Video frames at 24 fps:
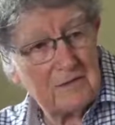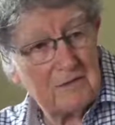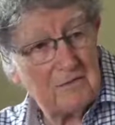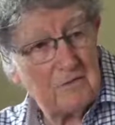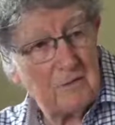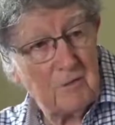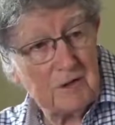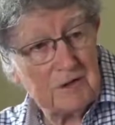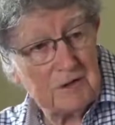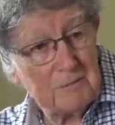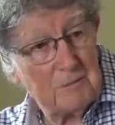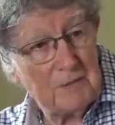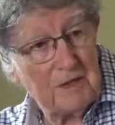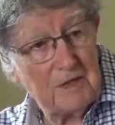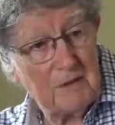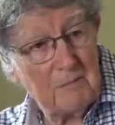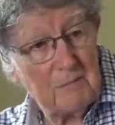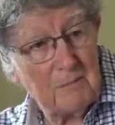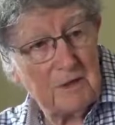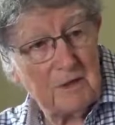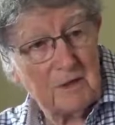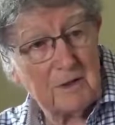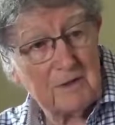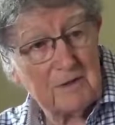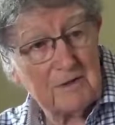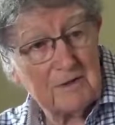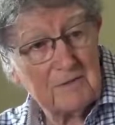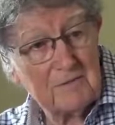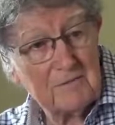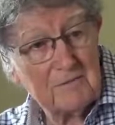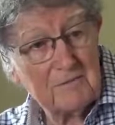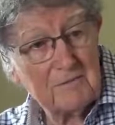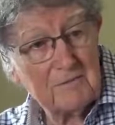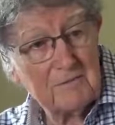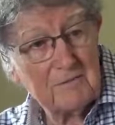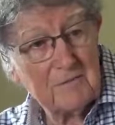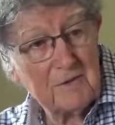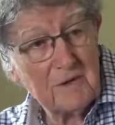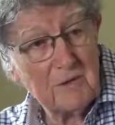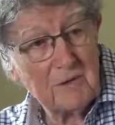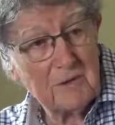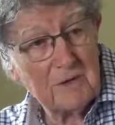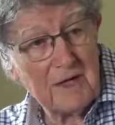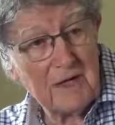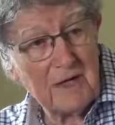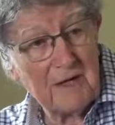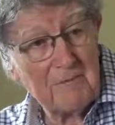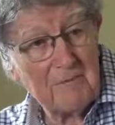of what's being built,
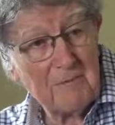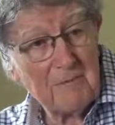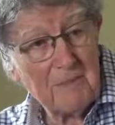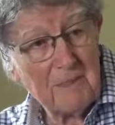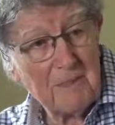okay?